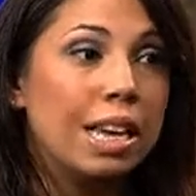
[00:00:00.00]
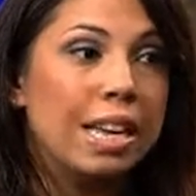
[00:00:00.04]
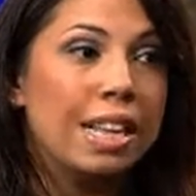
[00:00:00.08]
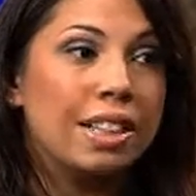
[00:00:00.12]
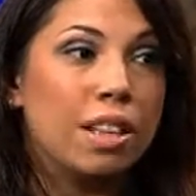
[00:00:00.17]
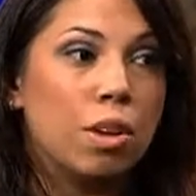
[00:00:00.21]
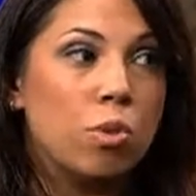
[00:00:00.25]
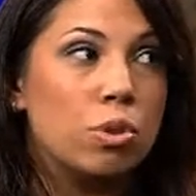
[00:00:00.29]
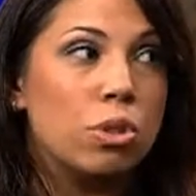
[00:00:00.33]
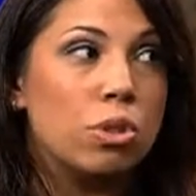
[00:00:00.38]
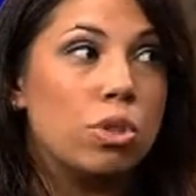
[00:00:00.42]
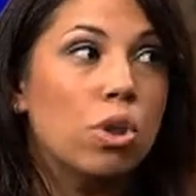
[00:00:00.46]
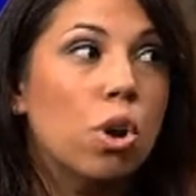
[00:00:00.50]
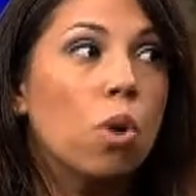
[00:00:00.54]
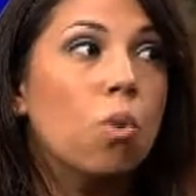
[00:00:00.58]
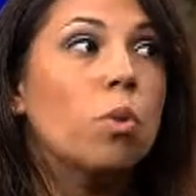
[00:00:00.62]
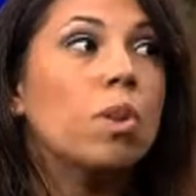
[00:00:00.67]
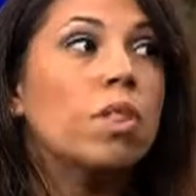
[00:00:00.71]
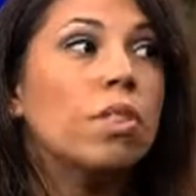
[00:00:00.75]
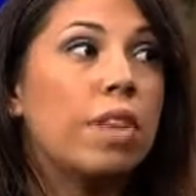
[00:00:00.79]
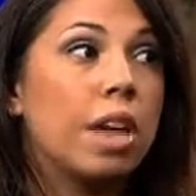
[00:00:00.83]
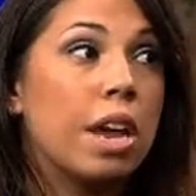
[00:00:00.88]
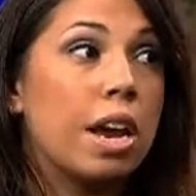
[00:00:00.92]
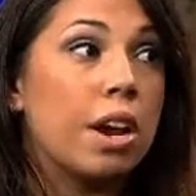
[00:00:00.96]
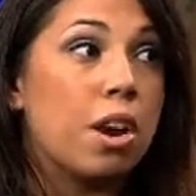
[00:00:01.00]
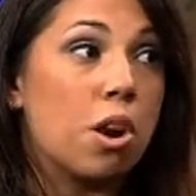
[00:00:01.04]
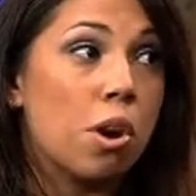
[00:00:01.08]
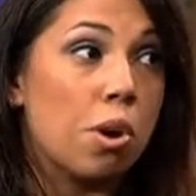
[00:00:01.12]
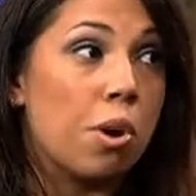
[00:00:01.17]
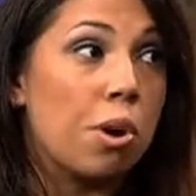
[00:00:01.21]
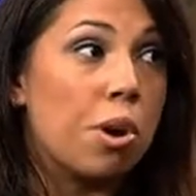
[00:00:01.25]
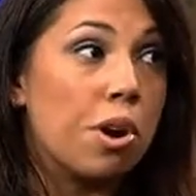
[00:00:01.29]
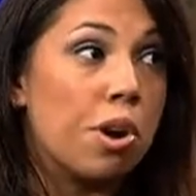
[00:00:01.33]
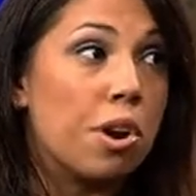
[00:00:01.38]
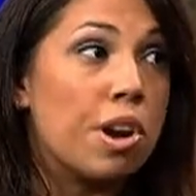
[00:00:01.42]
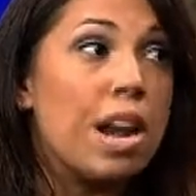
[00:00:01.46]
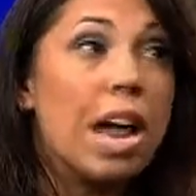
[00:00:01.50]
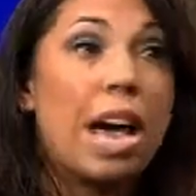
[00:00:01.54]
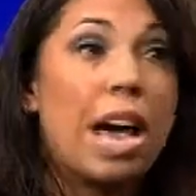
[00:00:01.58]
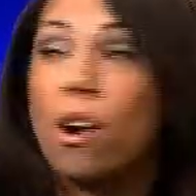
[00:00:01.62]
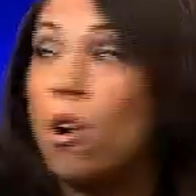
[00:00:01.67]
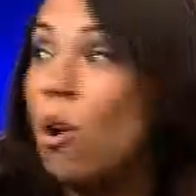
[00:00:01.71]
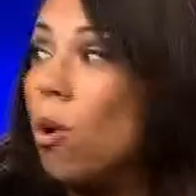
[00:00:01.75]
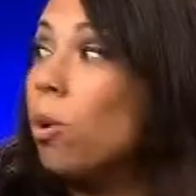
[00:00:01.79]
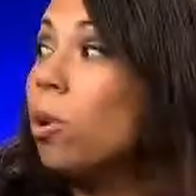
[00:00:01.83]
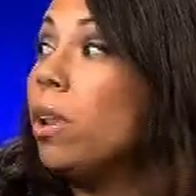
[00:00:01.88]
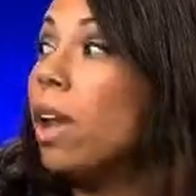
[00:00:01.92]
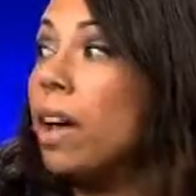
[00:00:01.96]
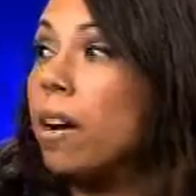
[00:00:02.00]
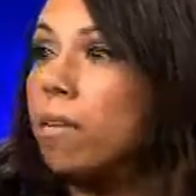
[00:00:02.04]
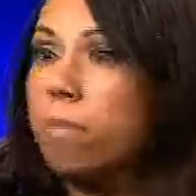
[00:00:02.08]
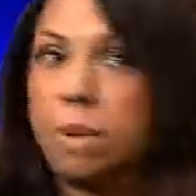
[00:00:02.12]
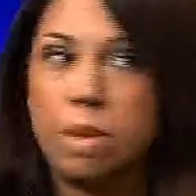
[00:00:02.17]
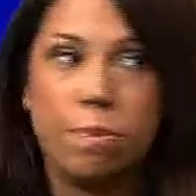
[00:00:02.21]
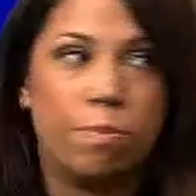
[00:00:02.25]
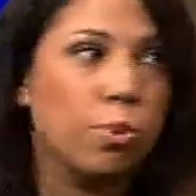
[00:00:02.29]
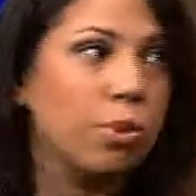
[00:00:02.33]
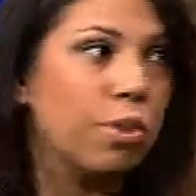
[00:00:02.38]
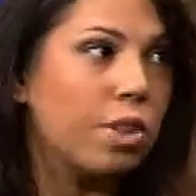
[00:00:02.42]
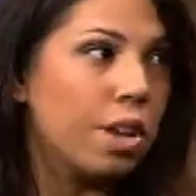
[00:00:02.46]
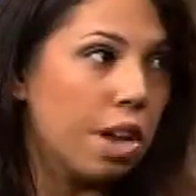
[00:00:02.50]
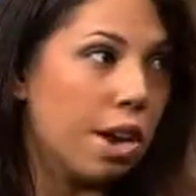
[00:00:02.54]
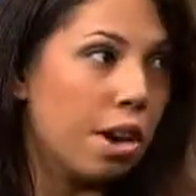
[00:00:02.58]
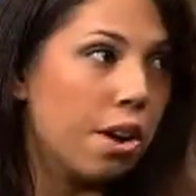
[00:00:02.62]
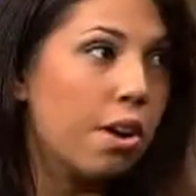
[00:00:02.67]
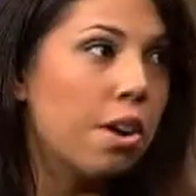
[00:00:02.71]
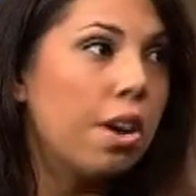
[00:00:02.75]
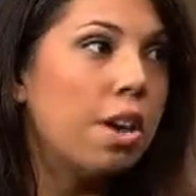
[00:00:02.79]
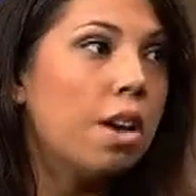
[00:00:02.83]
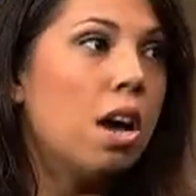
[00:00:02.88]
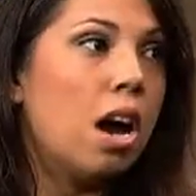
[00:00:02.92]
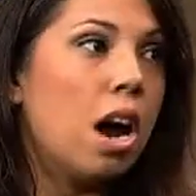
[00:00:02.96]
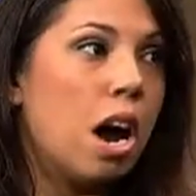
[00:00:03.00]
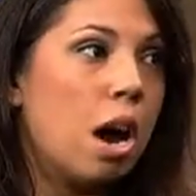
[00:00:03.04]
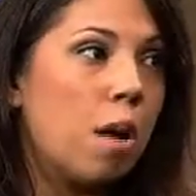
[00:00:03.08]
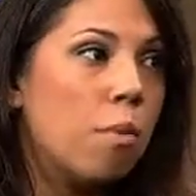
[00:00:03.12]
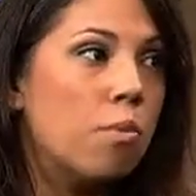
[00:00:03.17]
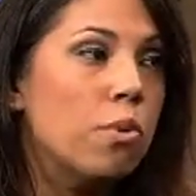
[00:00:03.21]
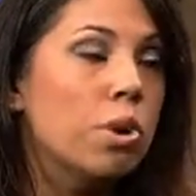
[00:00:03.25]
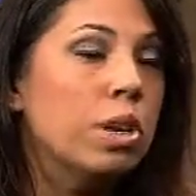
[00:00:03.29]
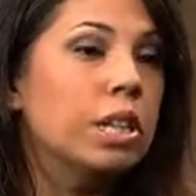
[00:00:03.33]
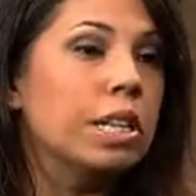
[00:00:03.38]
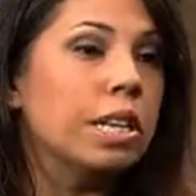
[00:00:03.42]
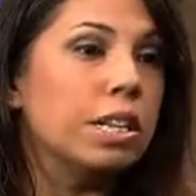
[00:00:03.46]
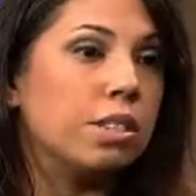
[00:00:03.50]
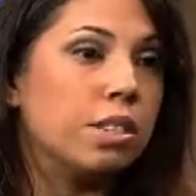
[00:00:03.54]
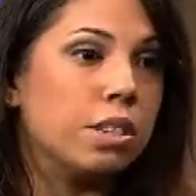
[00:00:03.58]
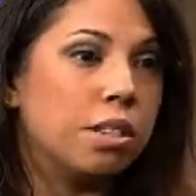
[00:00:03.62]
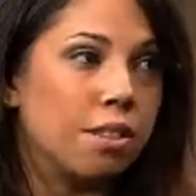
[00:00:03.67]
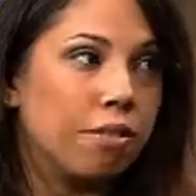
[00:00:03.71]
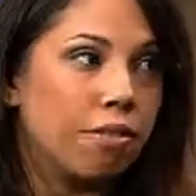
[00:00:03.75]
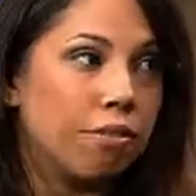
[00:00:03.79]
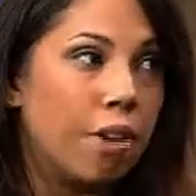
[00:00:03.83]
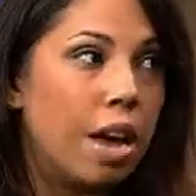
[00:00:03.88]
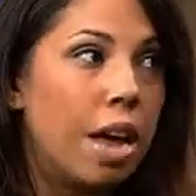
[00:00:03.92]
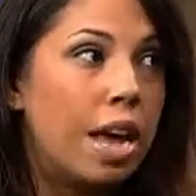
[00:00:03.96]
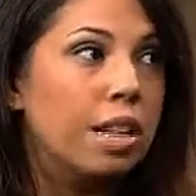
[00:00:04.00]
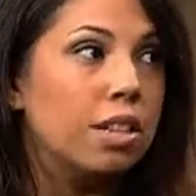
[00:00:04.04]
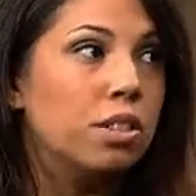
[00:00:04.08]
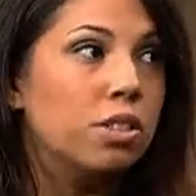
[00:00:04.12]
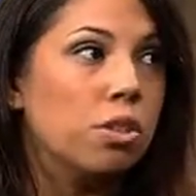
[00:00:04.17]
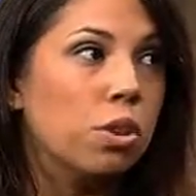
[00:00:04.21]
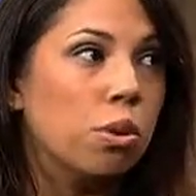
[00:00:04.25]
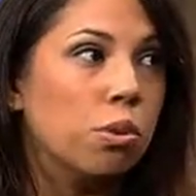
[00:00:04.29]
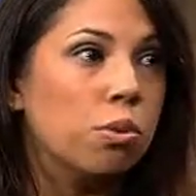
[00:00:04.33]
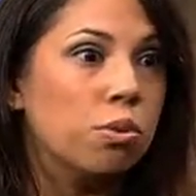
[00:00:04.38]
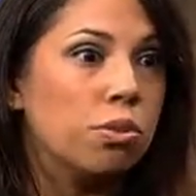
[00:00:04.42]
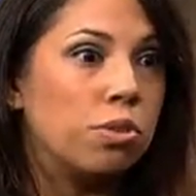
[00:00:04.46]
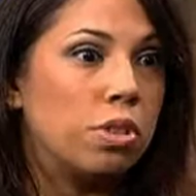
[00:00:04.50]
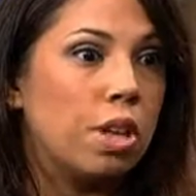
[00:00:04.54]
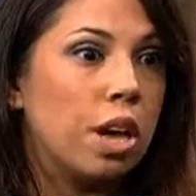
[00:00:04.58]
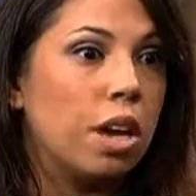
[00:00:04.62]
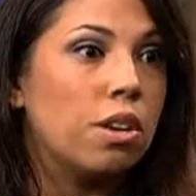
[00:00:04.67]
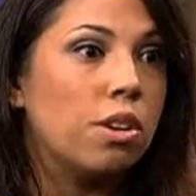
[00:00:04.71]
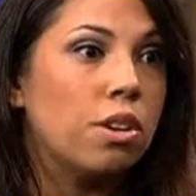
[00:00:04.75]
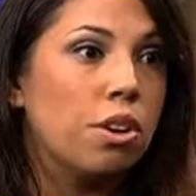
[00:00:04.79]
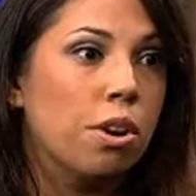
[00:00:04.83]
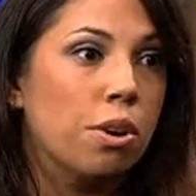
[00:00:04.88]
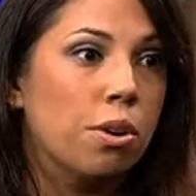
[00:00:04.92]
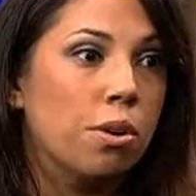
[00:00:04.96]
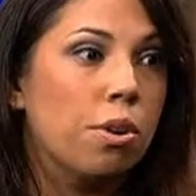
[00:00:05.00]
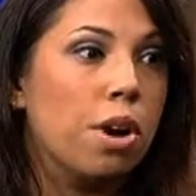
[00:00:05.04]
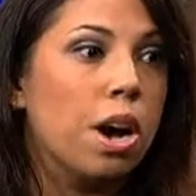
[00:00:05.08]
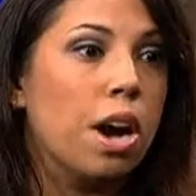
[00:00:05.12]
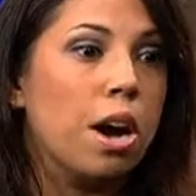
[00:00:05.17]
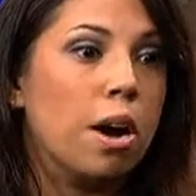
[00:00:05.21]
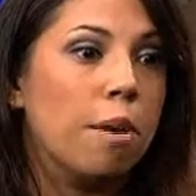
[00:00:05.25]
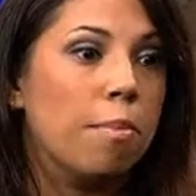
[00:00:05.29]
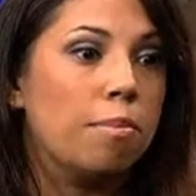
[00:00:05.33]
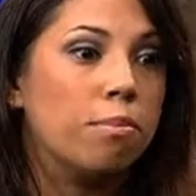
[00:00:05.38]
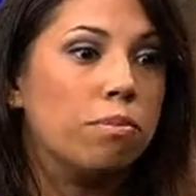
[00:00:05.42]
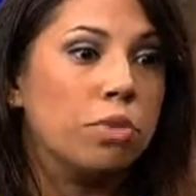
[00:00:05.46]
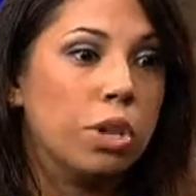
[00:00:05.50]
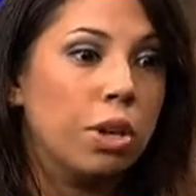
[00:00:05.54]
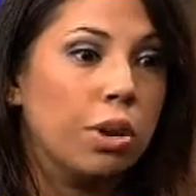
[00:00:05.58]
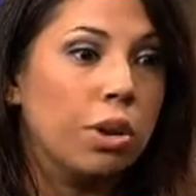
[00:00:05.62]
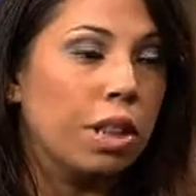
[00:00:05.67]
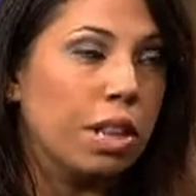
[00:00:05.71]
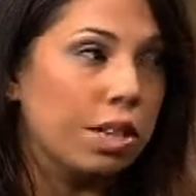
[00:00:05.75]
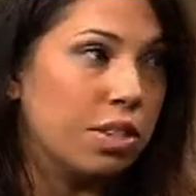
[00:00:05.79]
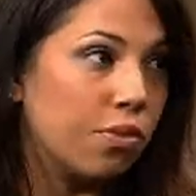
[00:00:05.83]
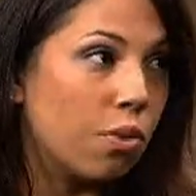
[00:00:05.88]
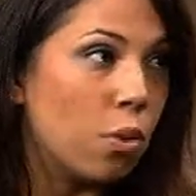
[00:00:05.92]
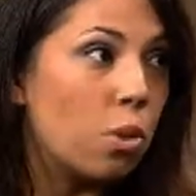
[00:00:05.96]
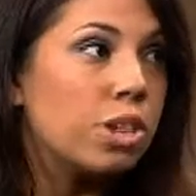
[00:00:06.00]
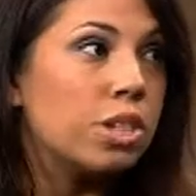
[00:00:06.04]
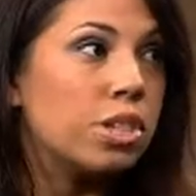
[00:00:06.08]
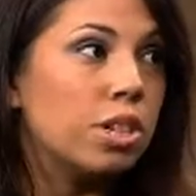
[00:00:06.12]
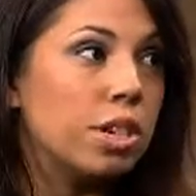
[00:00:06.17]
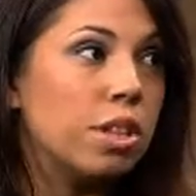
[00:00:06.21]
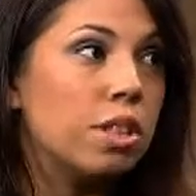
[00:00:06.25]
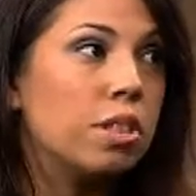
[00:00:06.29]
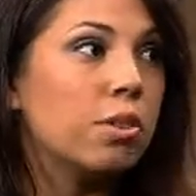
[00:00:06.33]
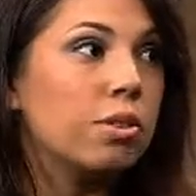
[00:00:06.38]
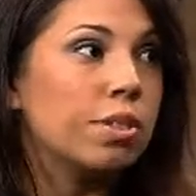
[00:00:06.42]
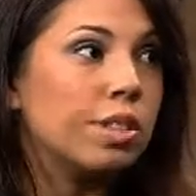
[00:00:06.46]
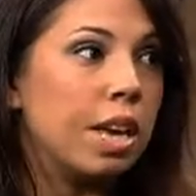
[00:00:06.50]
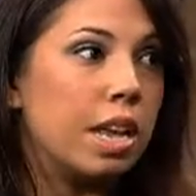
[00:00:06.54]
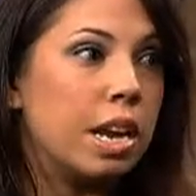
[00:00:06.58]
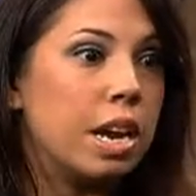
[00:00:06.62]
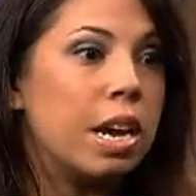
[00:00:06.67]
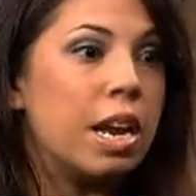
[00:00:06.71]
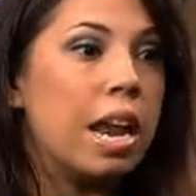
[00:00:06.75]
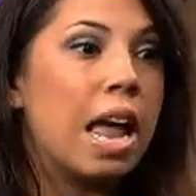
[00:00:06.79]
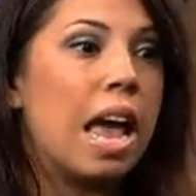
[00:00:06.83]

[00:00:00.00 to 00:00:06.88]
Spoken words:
There was no one there, or not a whole lot of people there, really to defend those that less fortunate, those that didn't